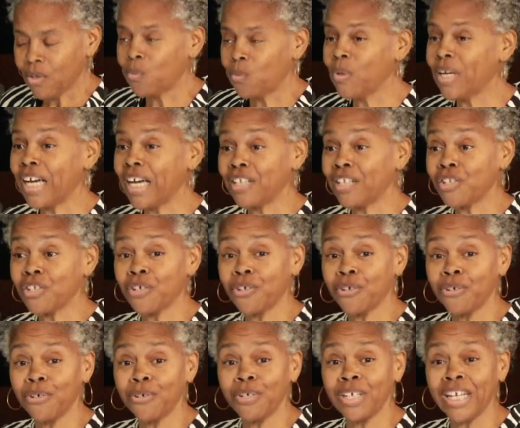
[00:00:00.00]
We got to
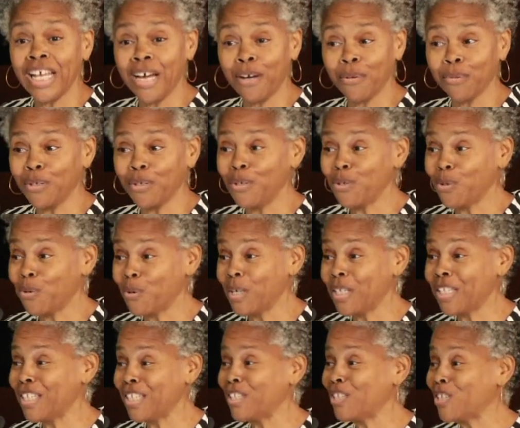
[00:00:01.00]
turn down the
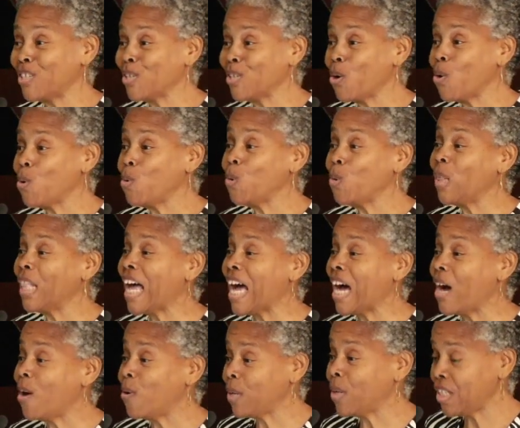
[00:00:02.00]
noise. It's so
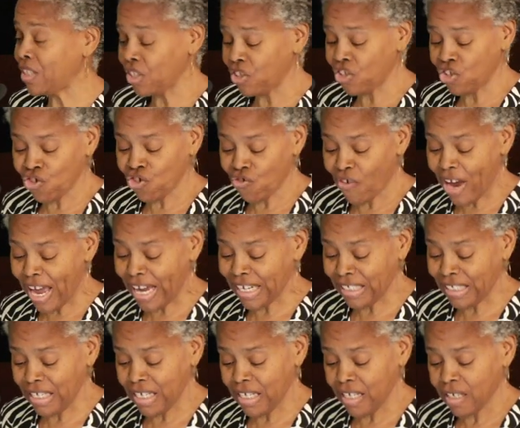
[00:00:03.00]
loud and
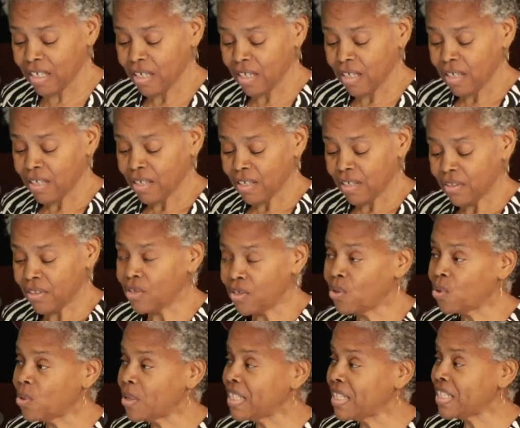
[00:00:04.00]
distracting. The
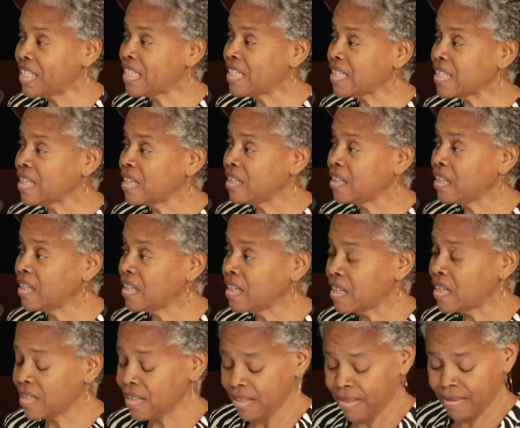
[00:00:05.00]
noise is killing
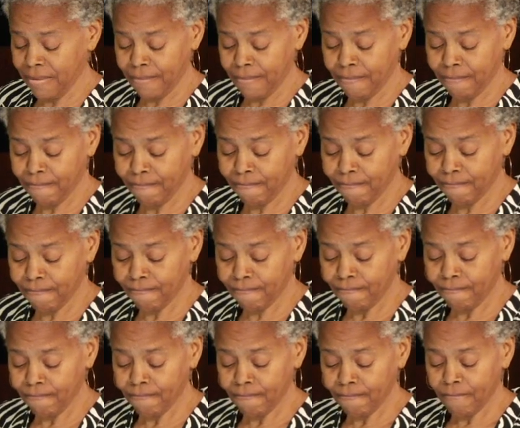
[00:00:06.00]
us.
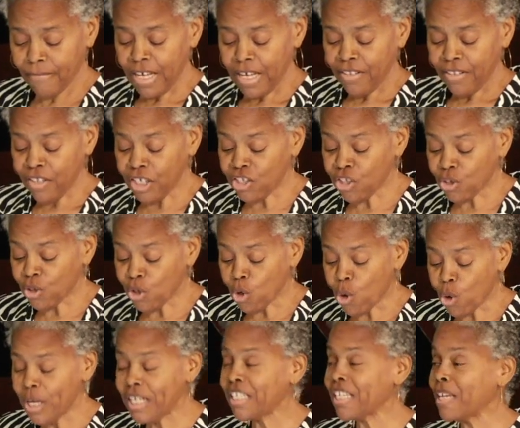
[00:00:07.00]
This
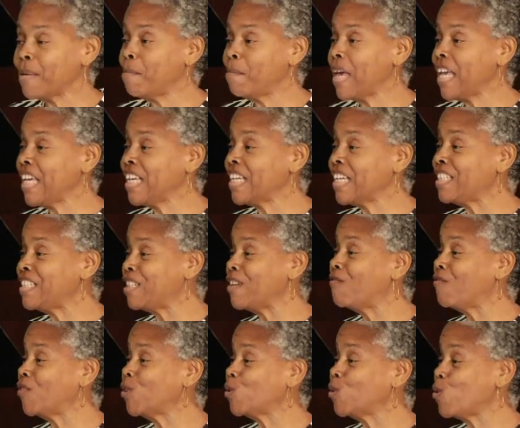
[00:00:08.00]
noise can make it
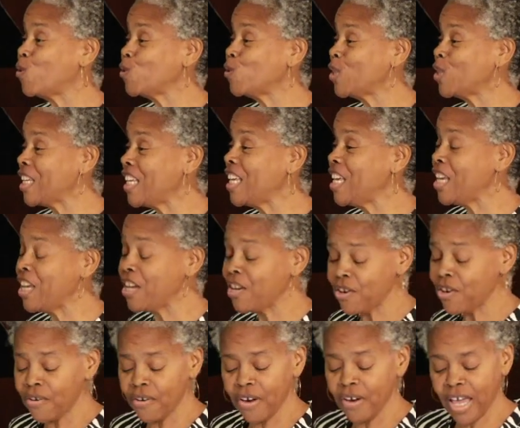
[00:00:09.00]
difficult to
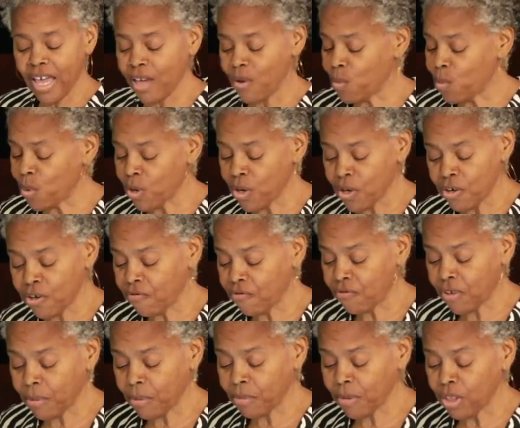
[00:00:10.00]
hear a word
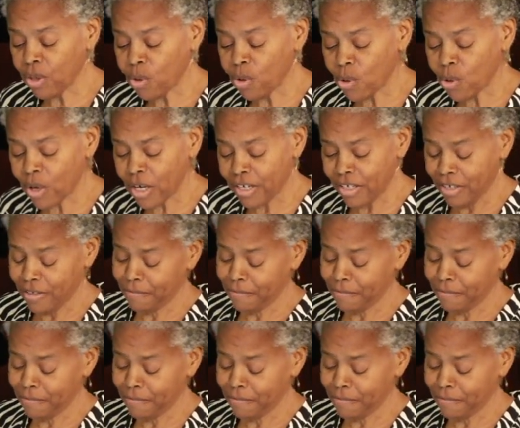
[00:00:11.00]
from the Lord.